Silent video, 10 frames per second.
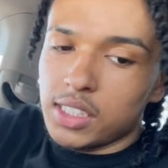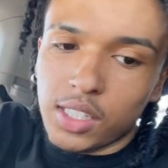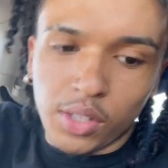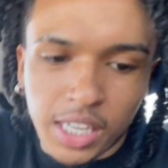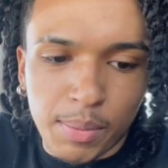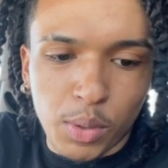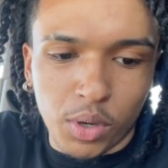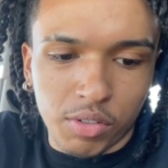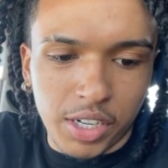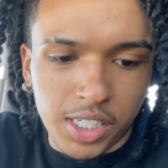Only give me one
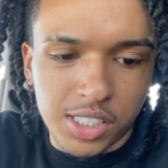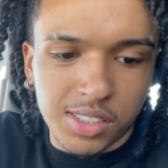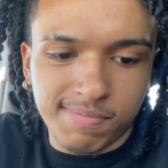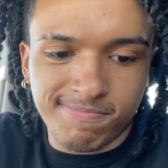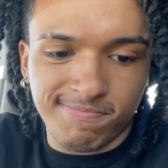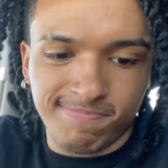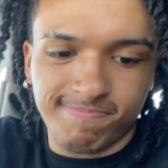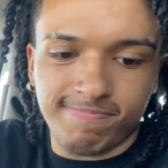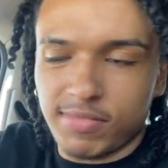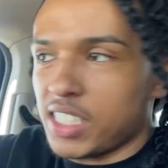ranch.
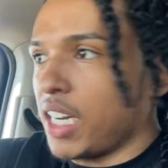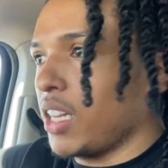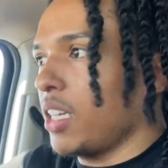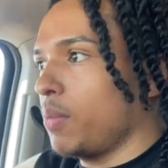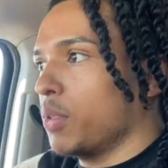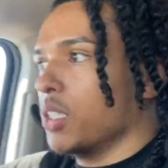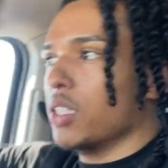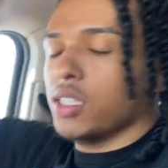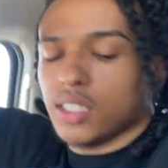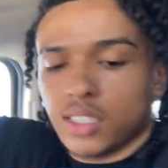It's kind of lame, but.
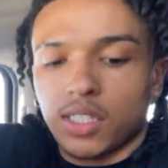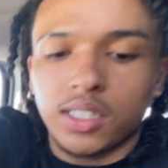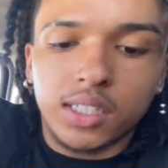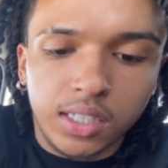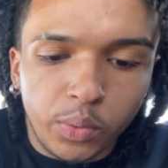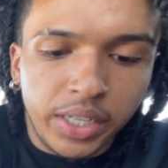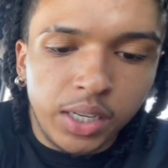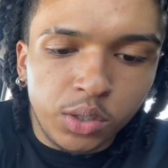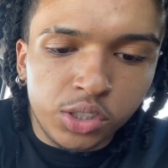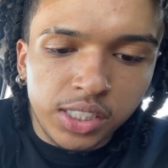We
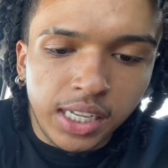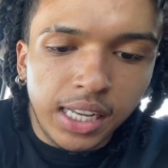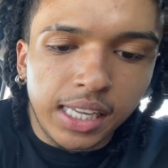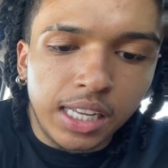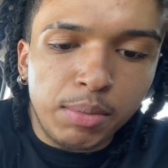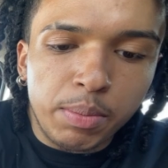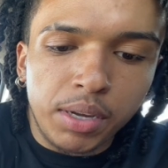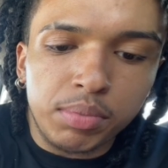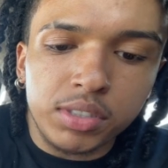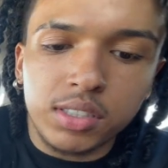usually get like lemon
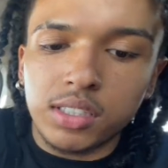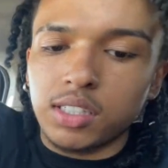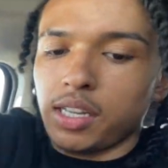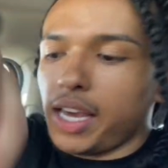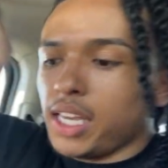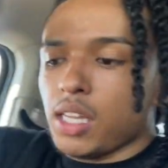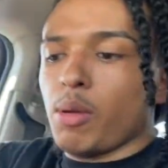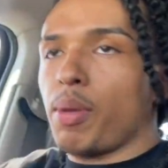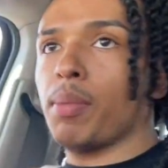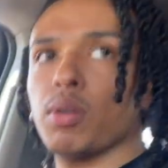pepper. 8 lemon
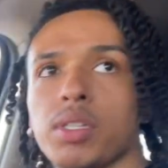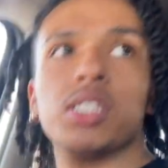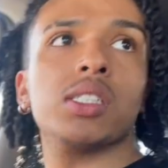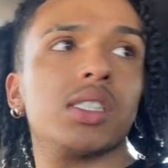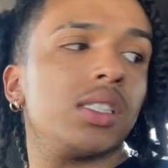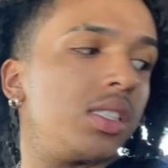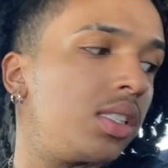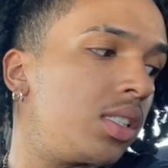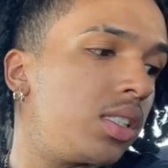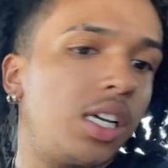pepper wings.
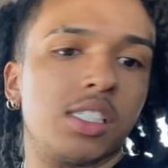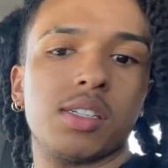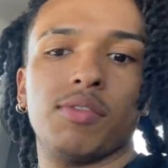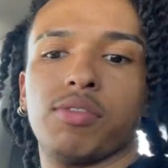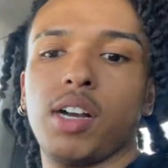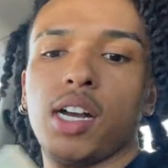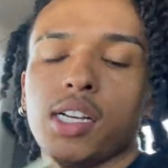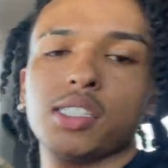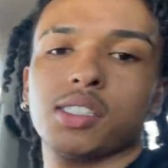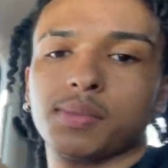And so
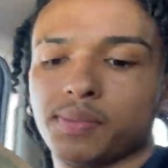fries.